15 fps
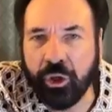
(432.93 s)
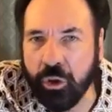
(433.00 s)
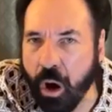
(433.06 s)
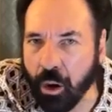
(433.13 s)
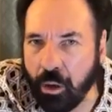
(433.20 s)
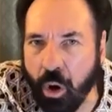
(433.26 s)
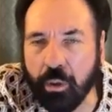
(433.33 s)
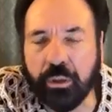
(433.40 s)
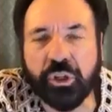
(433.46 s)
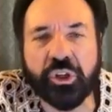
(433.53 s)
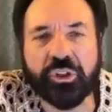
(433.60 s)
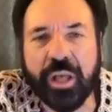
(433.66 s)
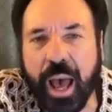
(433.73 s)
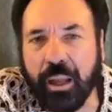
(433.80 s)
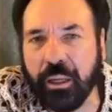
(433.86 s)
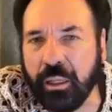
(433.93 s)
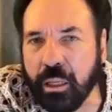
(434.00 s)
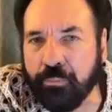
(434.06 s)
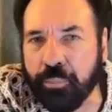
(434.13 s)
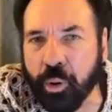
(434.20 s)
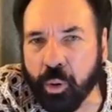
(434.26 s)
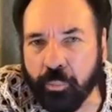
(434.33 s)
You are going to
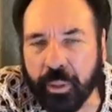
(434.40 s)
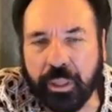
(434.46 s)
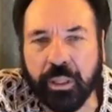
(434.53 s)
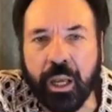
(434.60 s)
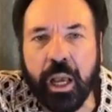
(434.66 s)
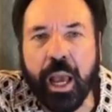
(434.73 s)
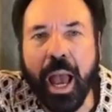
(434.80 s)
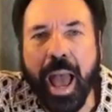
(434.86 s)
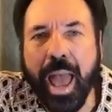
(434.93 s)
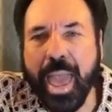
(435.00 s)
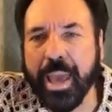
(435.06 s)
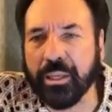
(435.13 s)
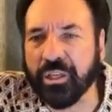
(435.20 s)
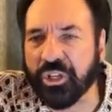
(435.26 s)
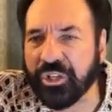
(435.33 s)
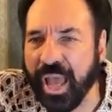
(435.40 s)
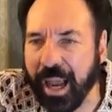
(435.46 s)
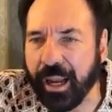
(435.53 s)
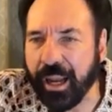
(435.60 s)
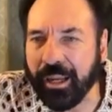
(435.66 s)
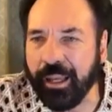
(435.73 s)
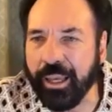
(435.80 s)
stand in the pulpit
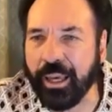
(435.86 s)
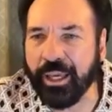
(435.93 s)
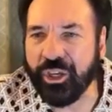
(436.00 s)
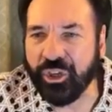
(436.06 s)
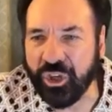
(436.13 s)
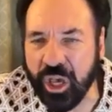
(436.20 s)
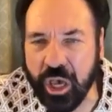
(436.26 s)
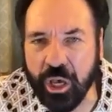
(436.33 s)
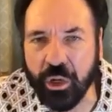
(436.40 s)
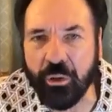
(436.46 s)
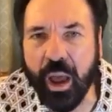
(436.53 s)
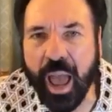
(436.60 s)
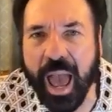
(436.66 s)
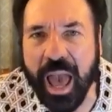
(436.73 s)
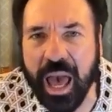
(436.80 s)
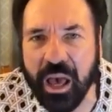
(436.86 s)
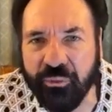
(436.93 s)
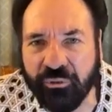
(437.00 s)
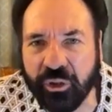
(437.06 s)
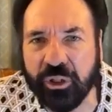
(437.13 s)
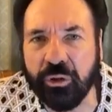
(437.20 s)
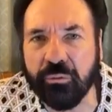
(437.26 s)
exactly a year
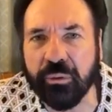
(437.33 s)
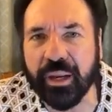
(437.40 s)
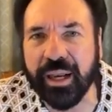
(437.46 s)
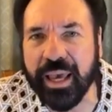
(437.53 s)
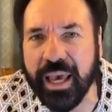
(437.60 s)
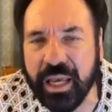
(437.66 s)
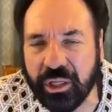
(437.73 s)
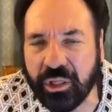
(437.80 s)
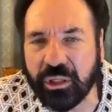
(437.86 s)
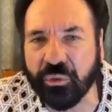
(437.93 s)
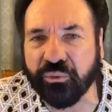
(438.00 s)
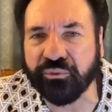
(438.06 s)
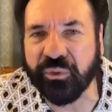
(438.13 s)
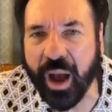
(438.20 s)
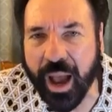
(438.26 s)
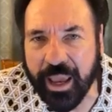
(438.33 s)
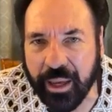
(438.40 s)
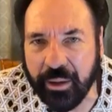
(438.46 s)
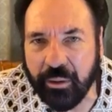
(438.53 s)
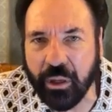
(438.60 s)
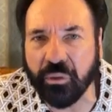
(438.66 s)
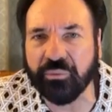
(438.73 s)
after you release the
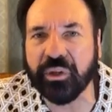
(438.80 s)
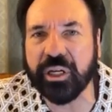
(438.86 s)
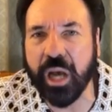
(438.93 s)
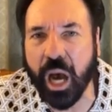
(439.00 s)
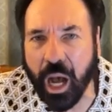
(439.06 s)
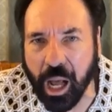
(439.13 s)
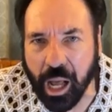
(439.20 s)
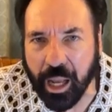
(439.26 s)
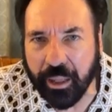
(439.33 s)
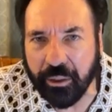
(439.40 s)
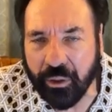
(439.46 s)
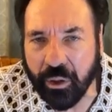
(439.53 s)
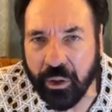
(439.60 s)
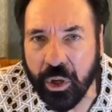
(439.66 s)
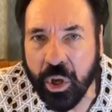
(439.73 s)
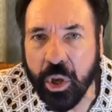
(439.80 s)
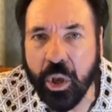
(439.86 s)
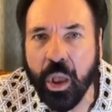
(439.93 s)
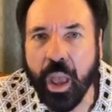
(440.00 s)
fire of God